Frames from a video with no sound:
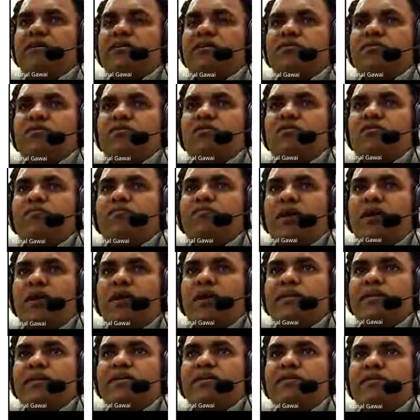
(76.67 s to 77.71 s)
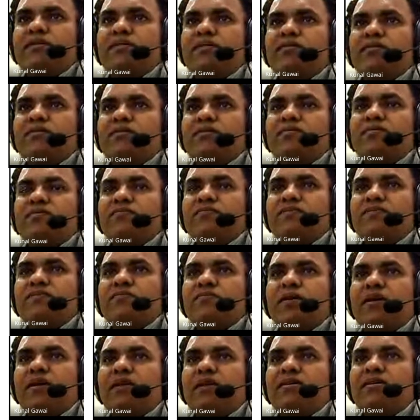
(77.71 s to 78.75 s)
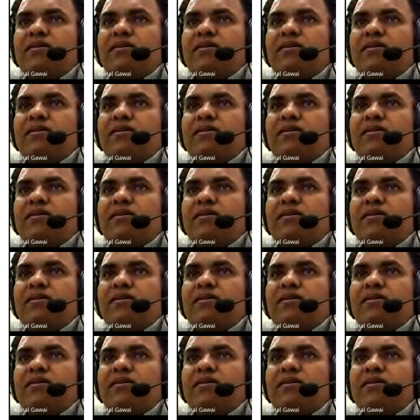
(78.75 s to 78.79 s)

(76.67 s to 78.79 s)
or those are intact in nature,